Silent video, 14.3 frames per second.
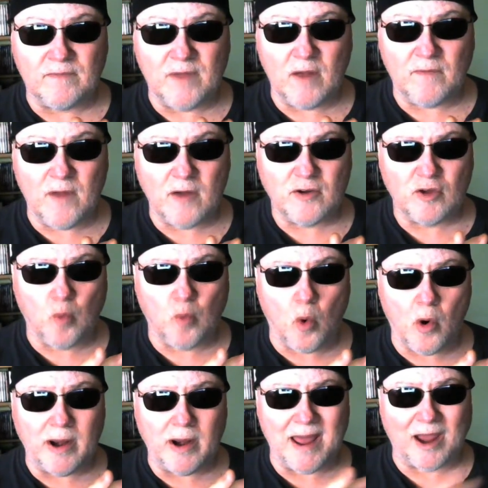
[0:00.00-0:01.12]
they're, they're just
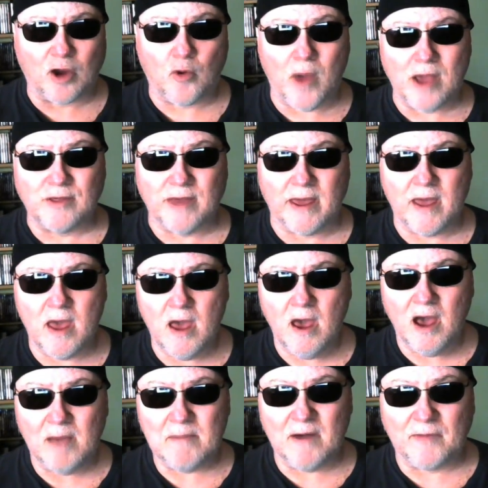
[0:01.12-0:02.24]
worried like crazy
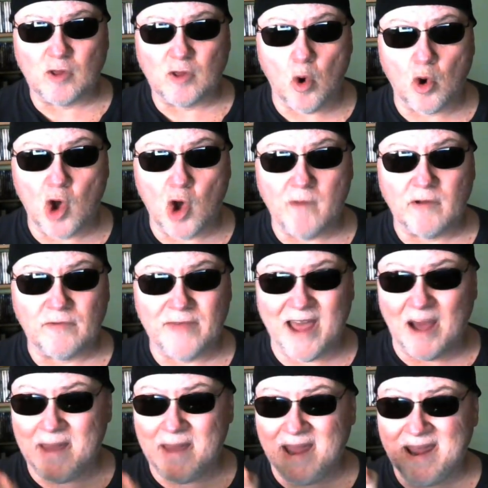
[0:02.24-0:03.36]
about this whole COVID thing.
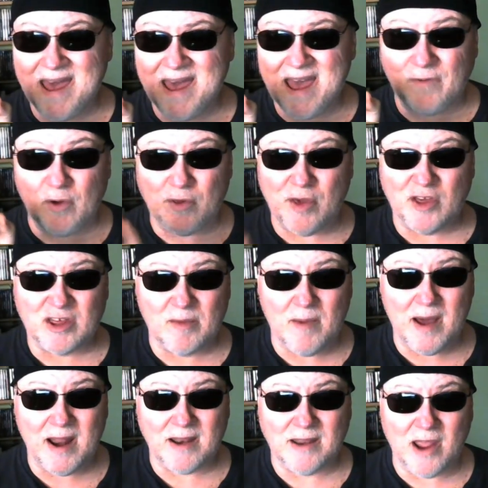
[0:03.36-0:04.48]
I mean, if you see
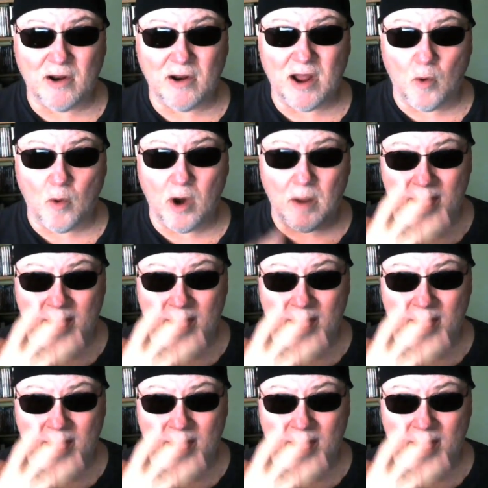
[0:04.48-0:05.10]
somebody dare not wear a